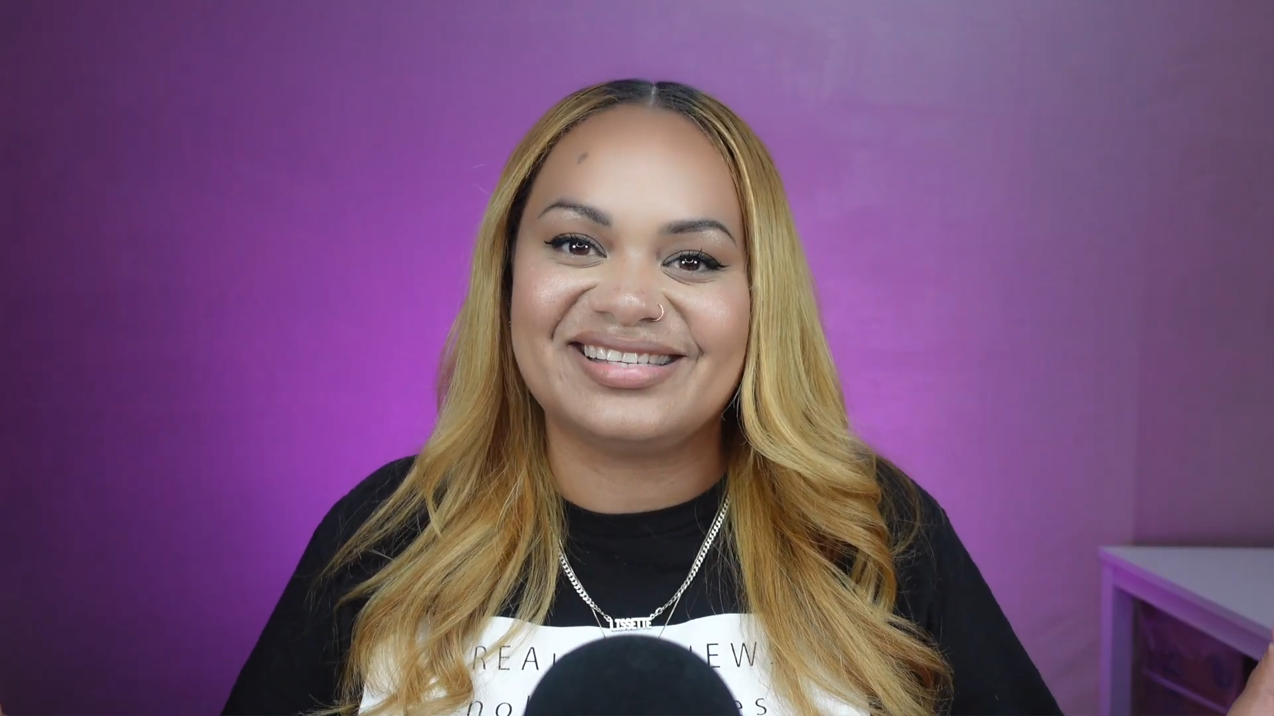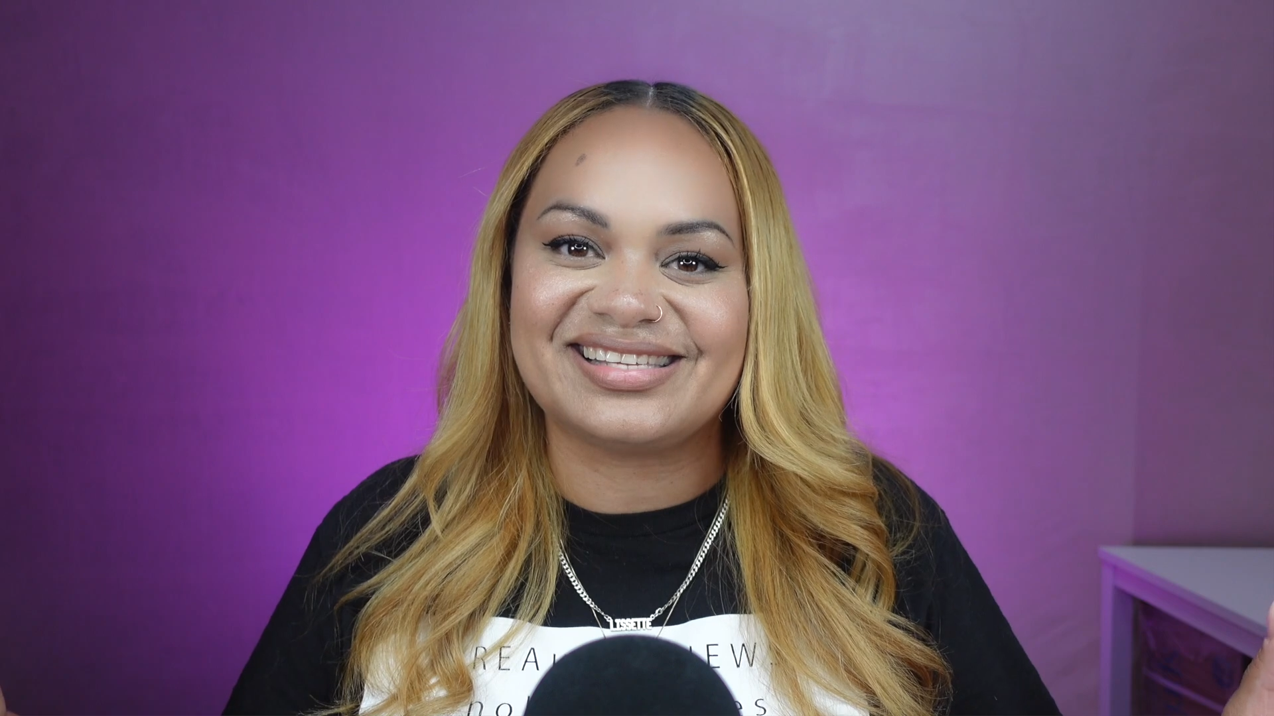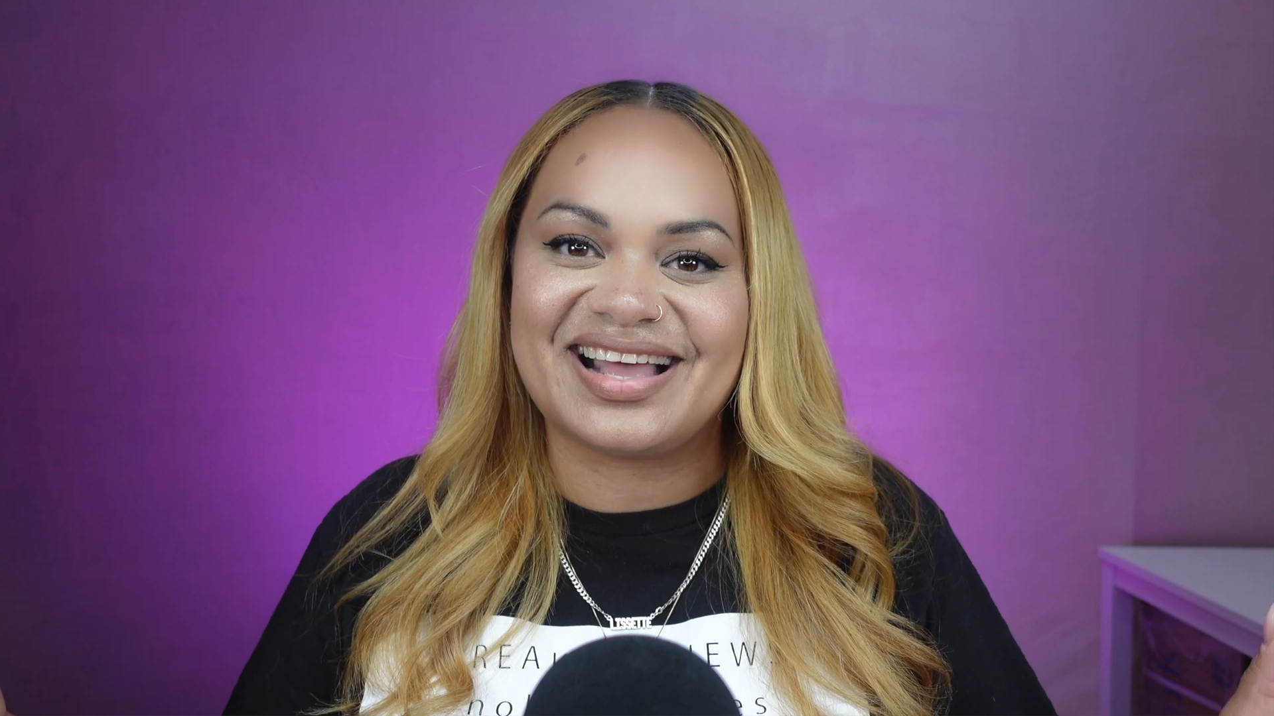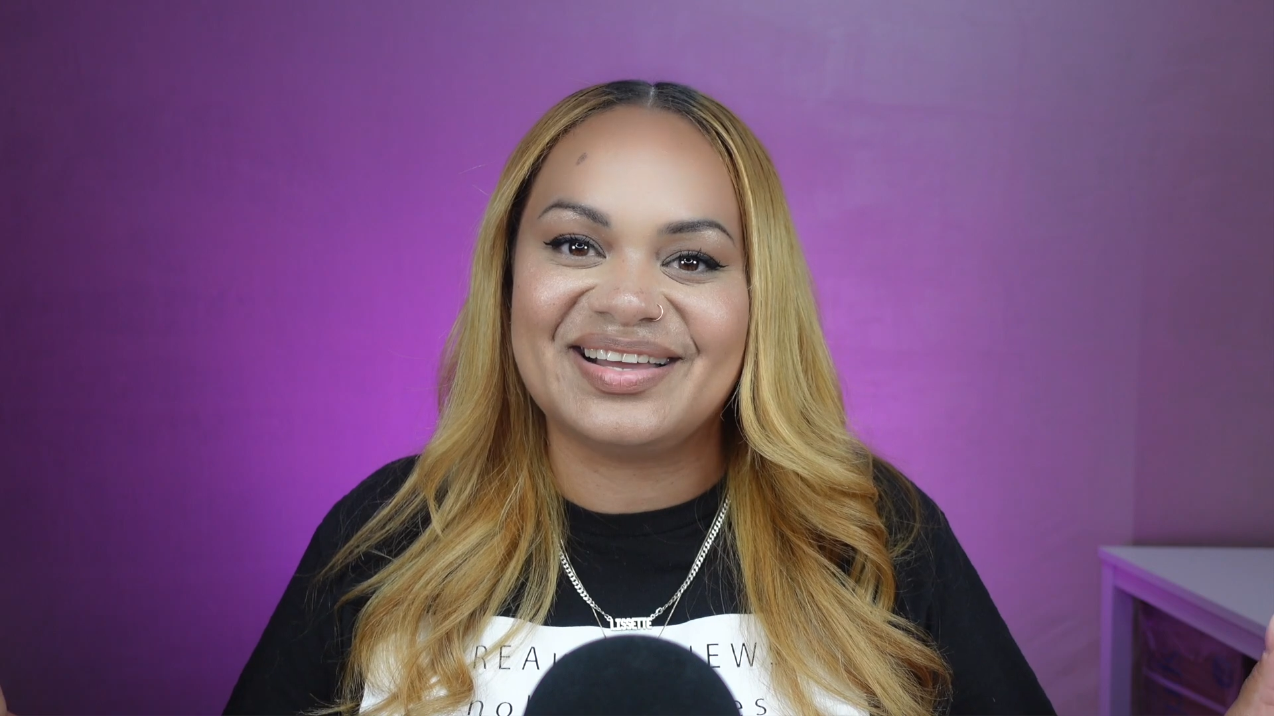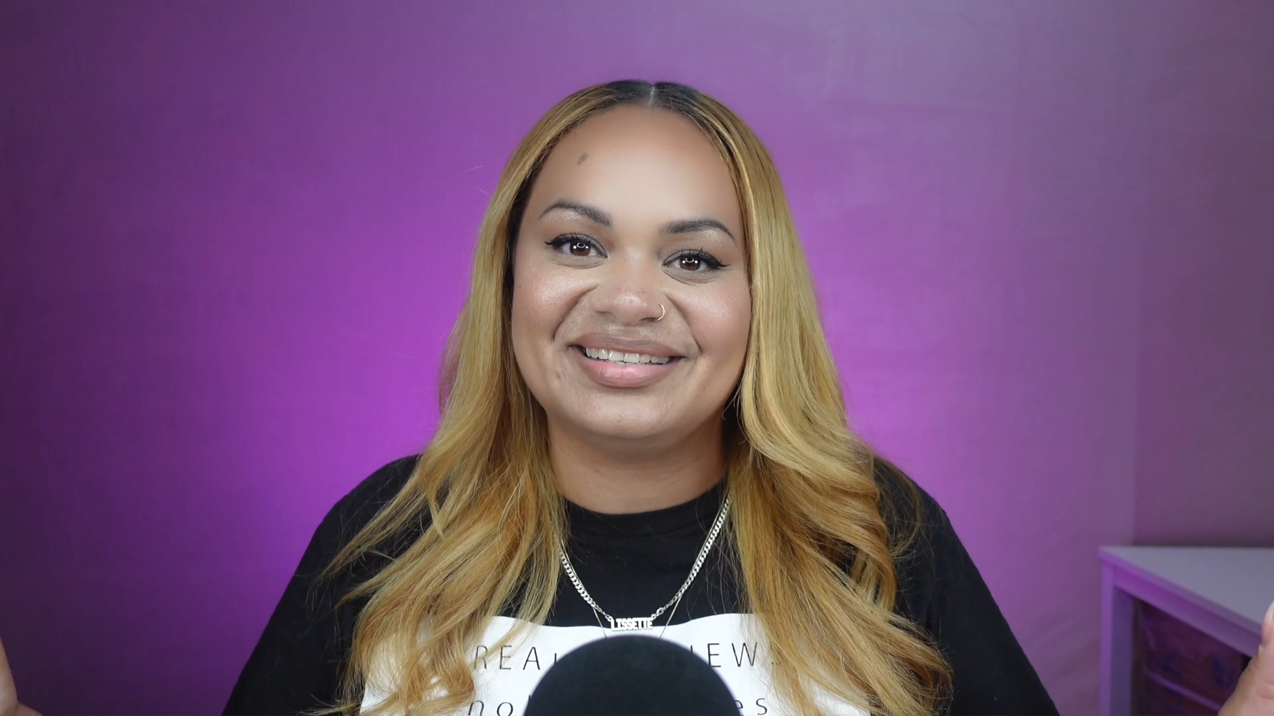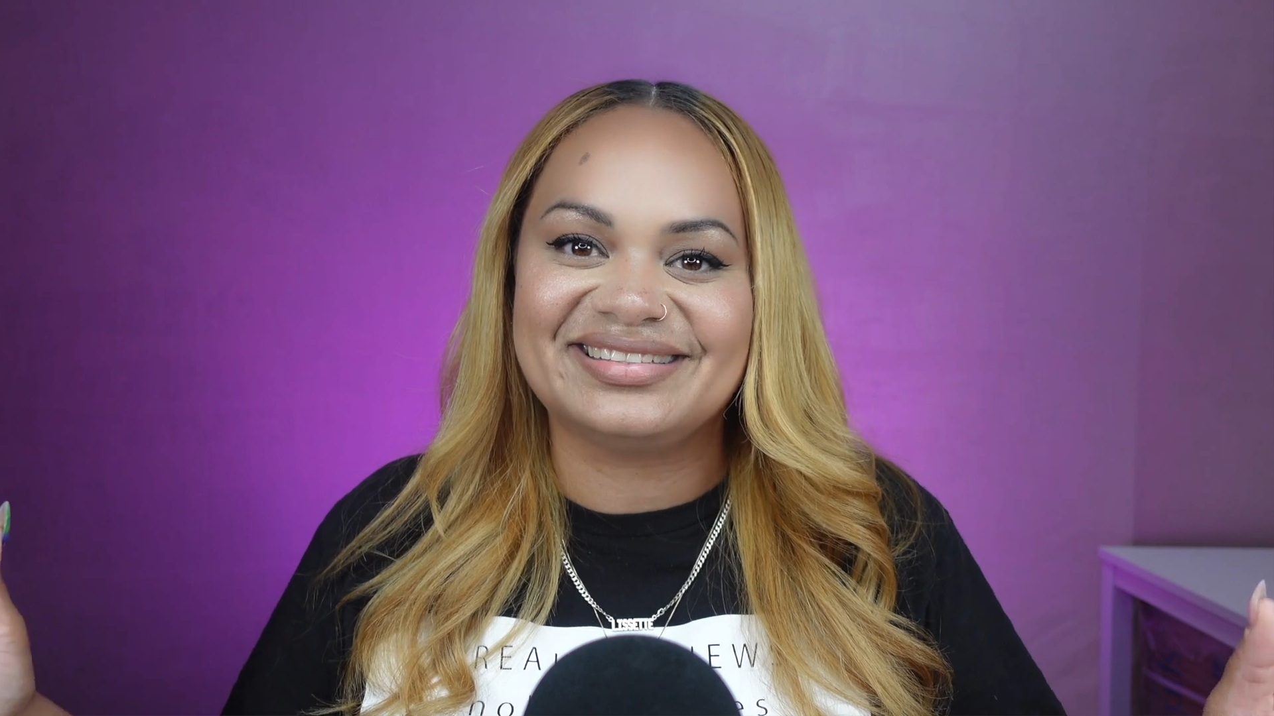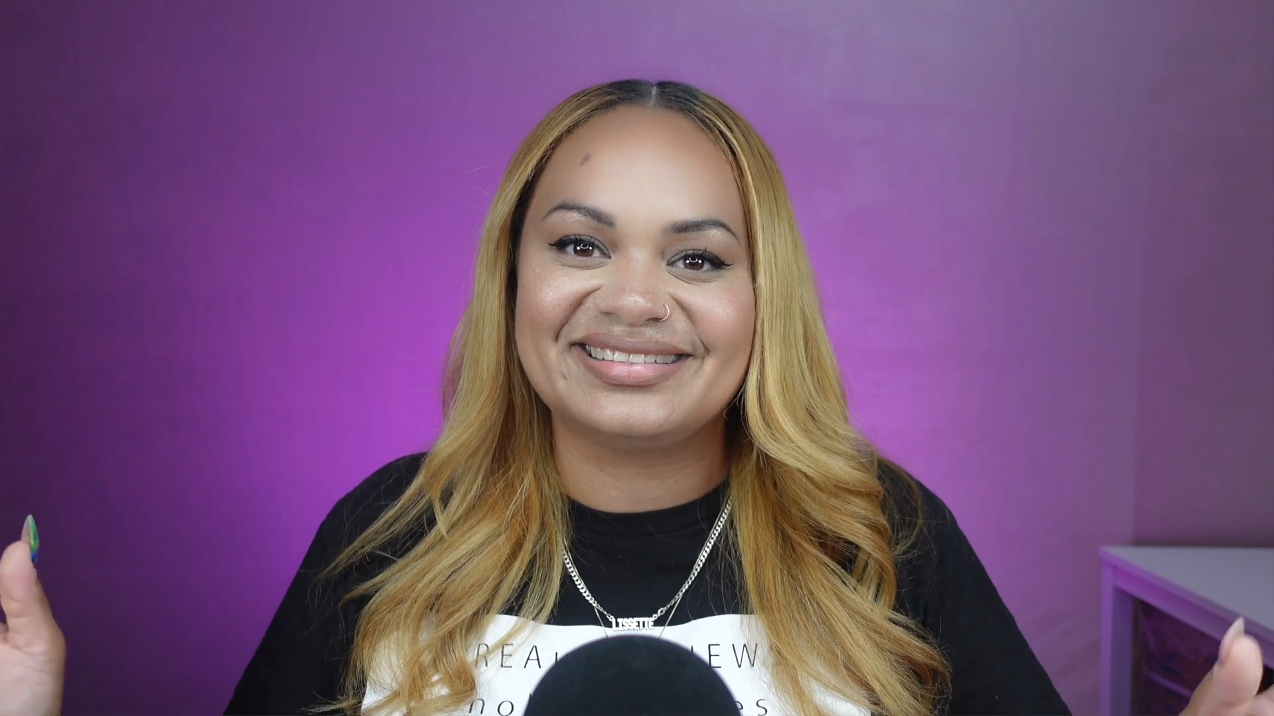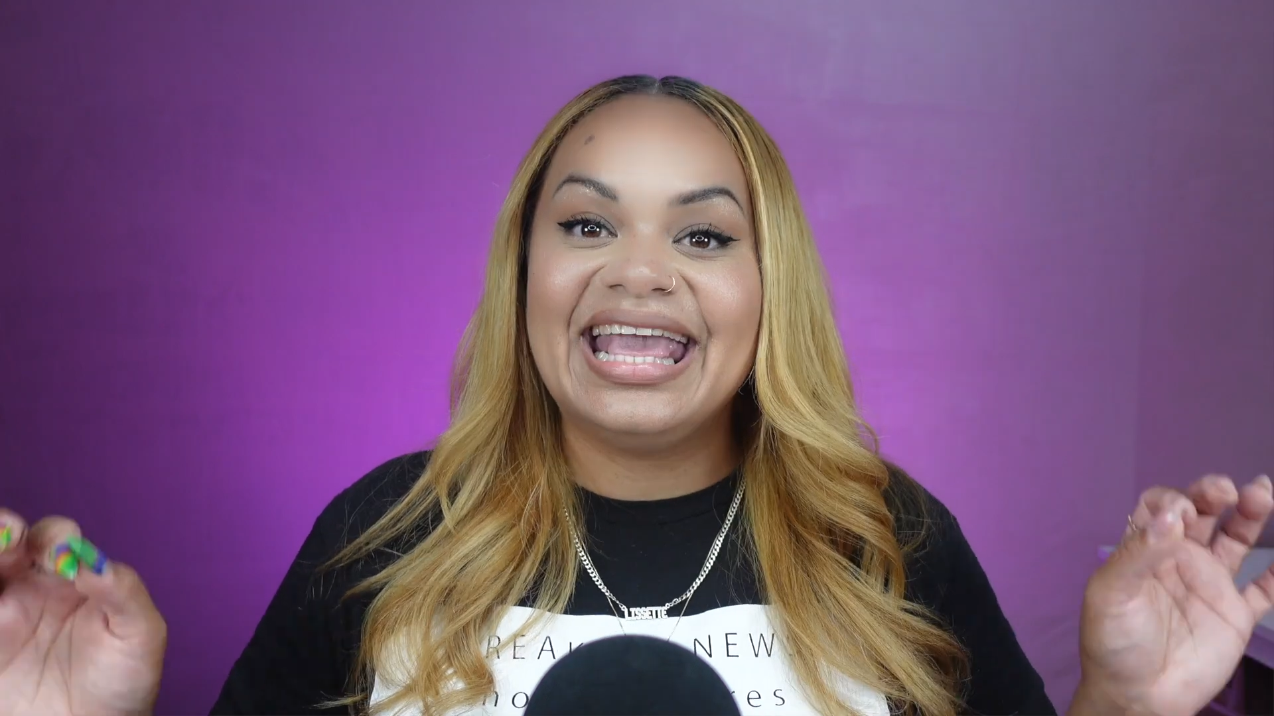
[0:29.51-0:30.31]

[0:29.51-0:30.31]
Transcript: design.